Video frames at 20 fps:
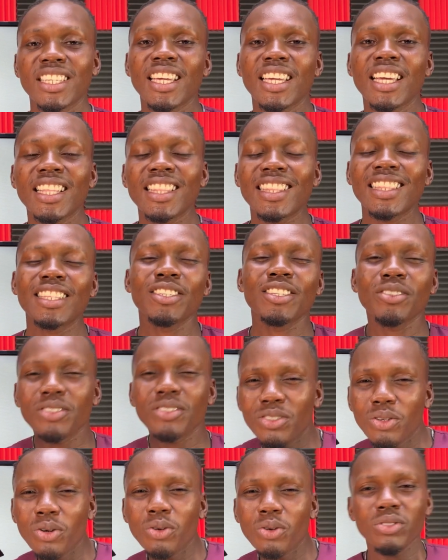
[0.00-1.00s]
Yeah, the
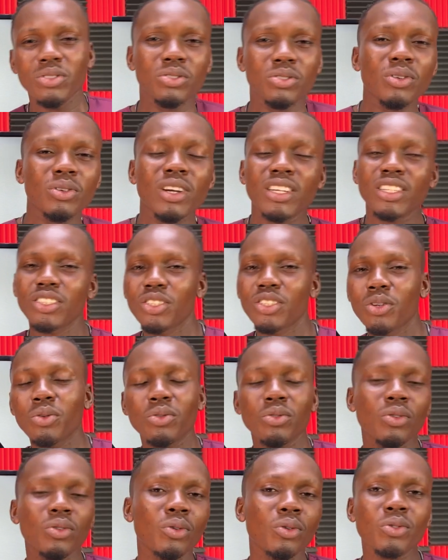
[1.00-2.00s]

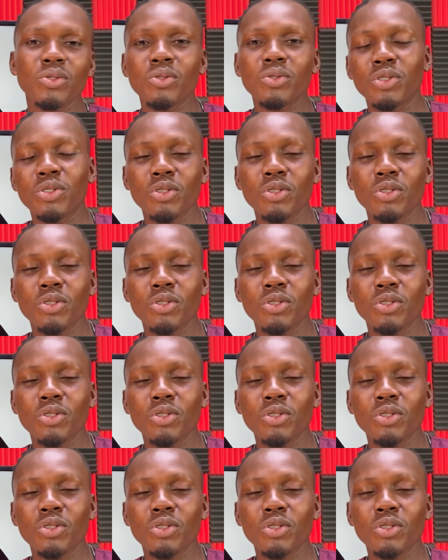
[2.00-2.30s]
O2